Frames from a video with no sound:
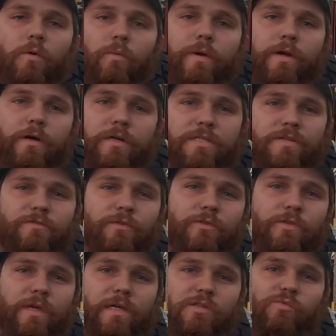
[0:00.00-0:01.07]
We noticed a few
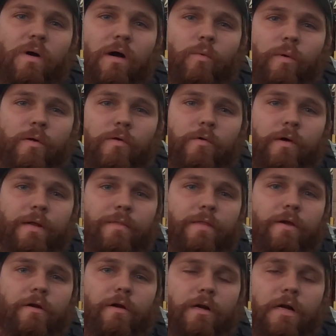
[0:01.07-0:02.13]
things while we were in
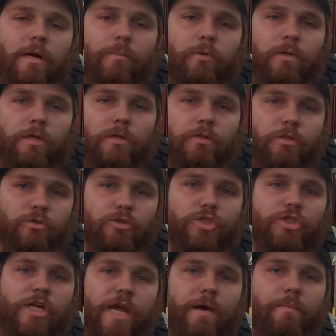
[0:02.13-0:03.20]
there, a couple of loose
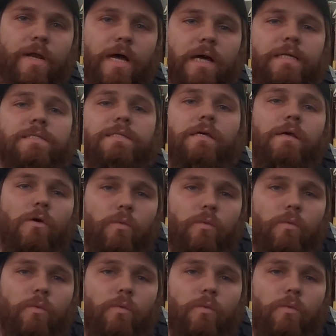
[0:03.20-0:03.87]
jam nuts.